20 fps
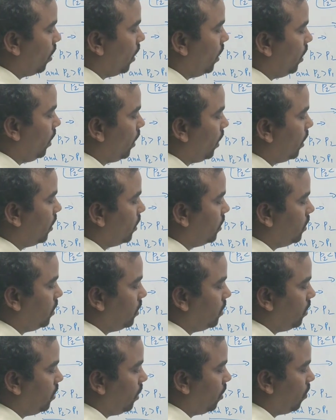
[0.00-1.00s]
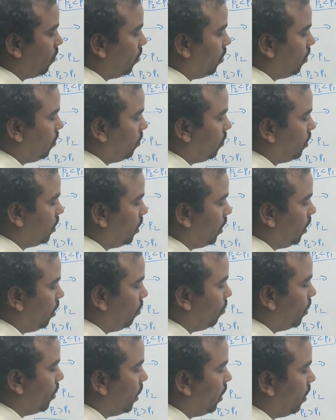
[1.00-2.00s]
kinetic energy is equal to
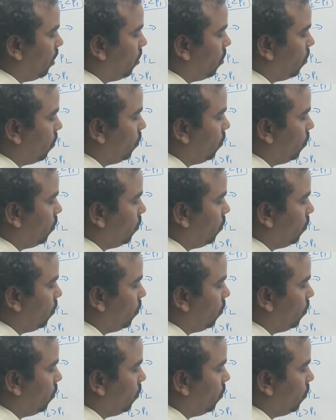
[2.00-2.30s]
3 by 2